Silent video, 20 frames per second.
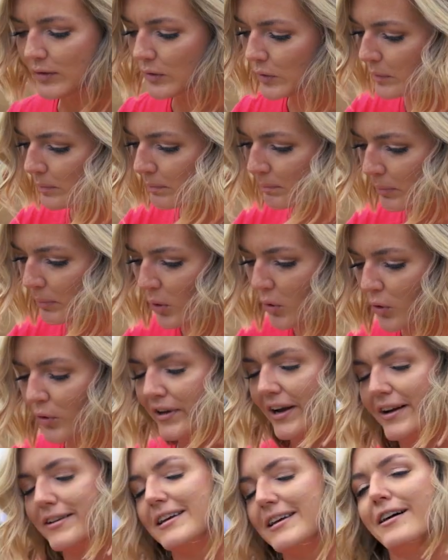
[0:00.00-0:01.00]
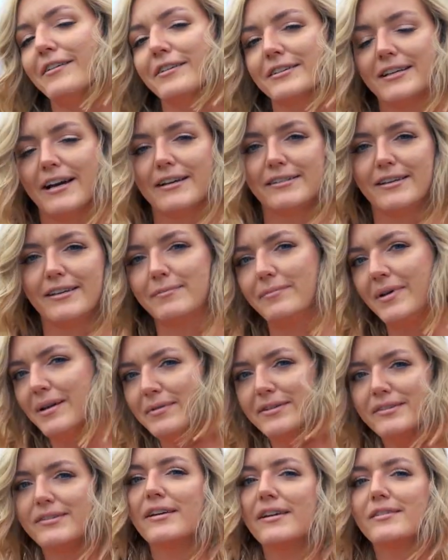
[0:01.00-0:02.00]
you bold italicize it, and
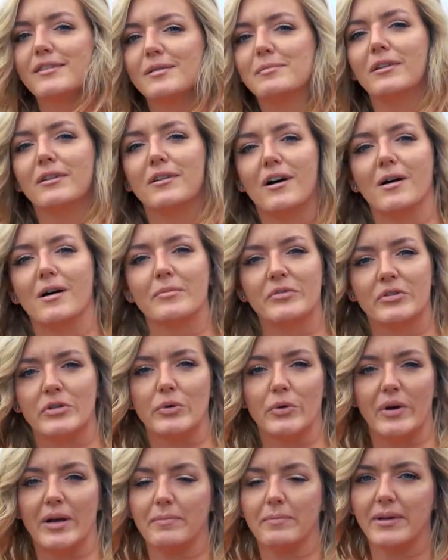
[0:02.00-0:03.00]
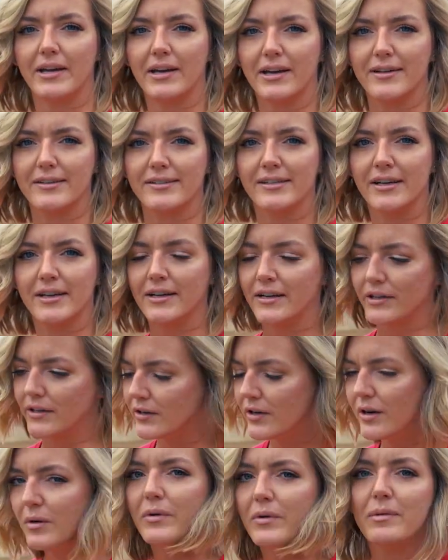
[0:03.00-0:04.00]
maybe set some alarms to it because
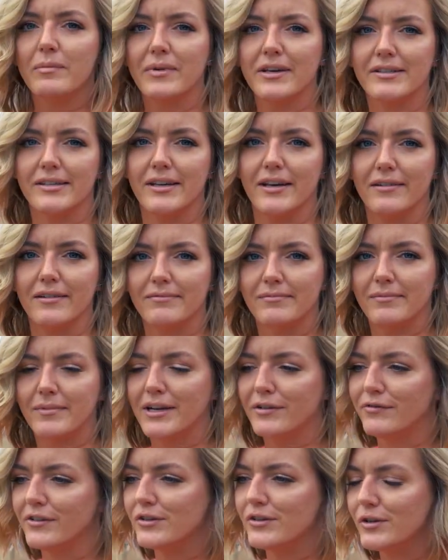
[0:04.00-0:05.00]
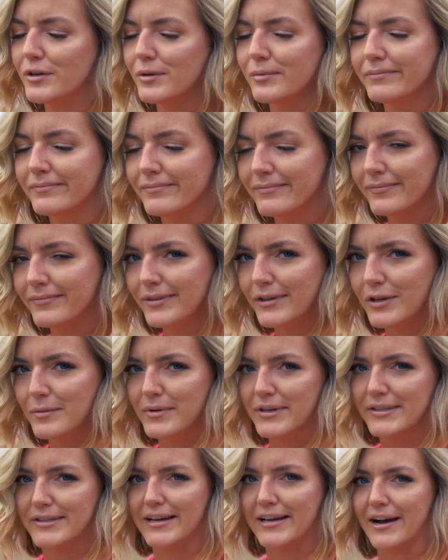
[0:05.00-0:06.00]
you don't want to miss it. And if you do, you
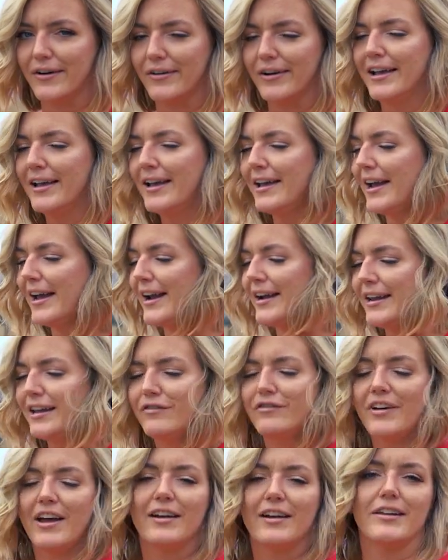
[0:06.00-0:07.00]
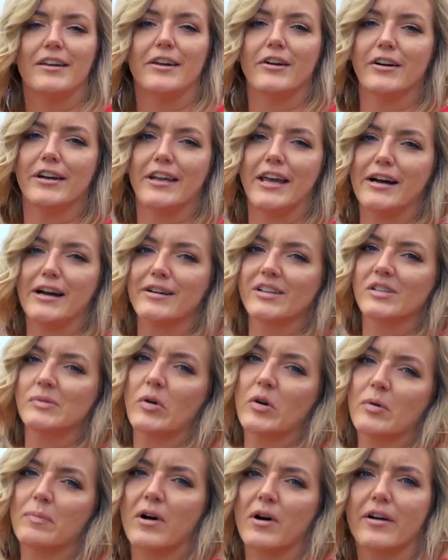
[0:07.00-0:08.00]
miss out. Any event here at ERX
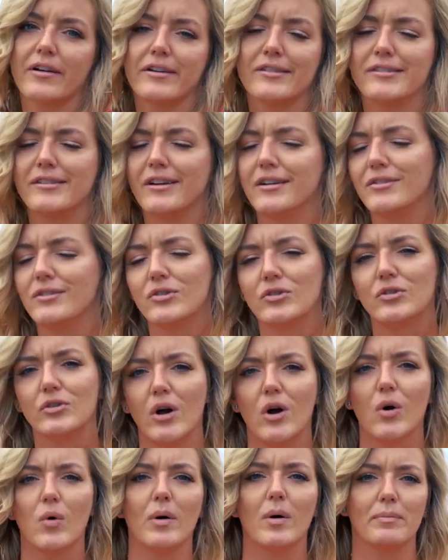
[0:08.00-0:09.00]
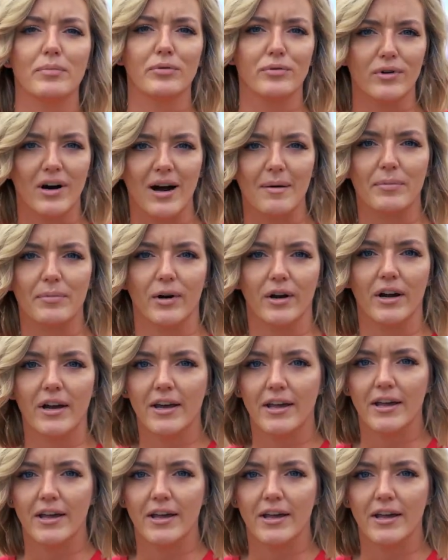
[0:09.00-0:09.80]
Motor Park is done so proper.